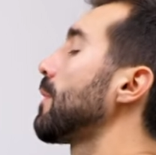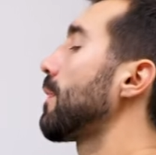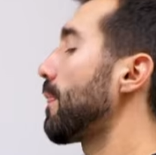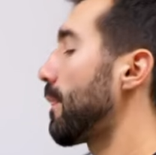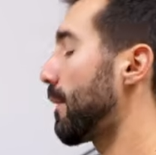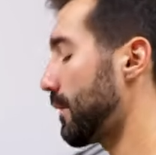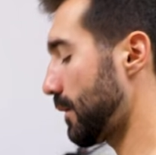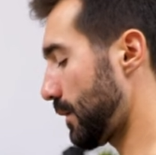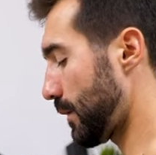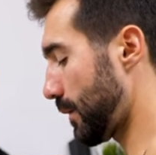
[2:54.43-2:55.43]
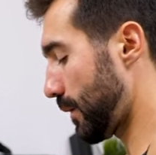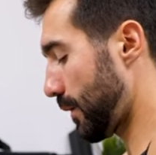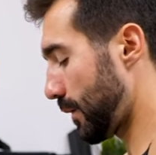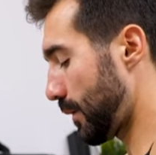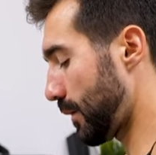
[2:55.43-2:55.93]
hands resting
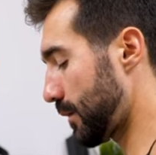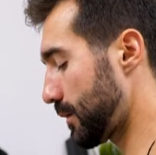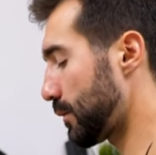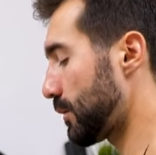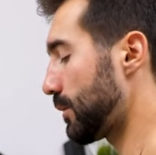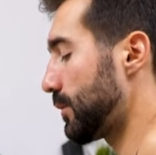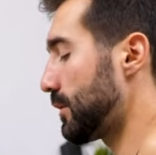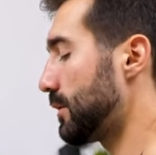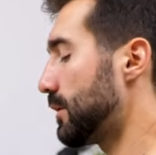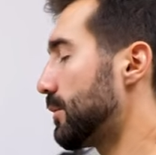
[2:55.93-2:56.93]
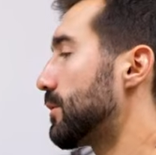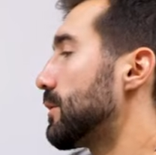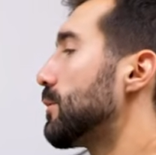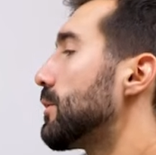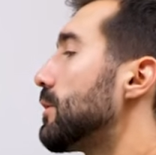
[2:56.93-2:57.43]
beside your hips for support.
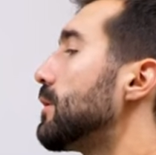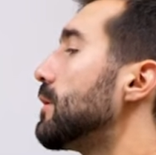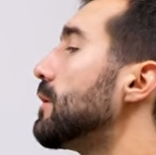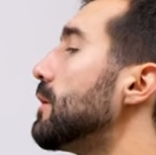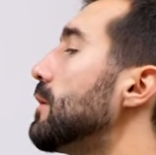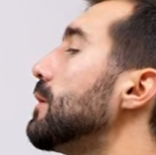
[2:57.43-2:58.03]
Sit up